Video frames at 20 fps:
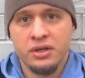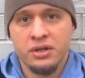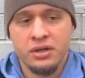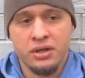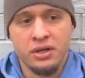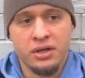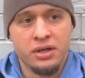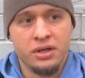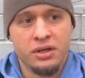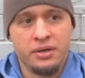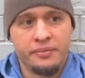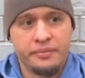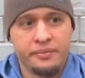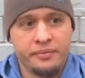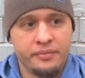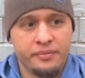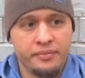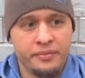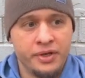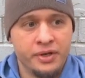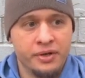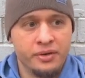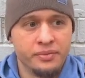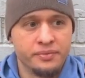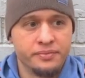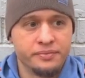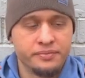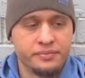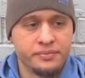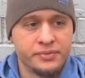uh, you know,
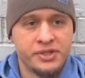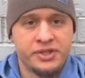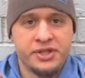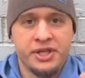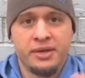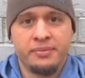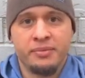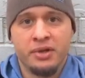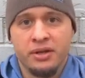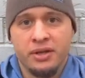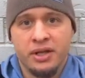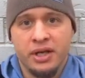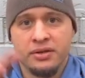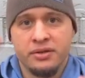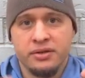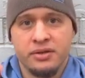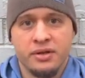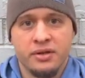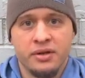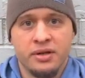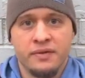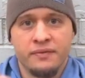segment that uh,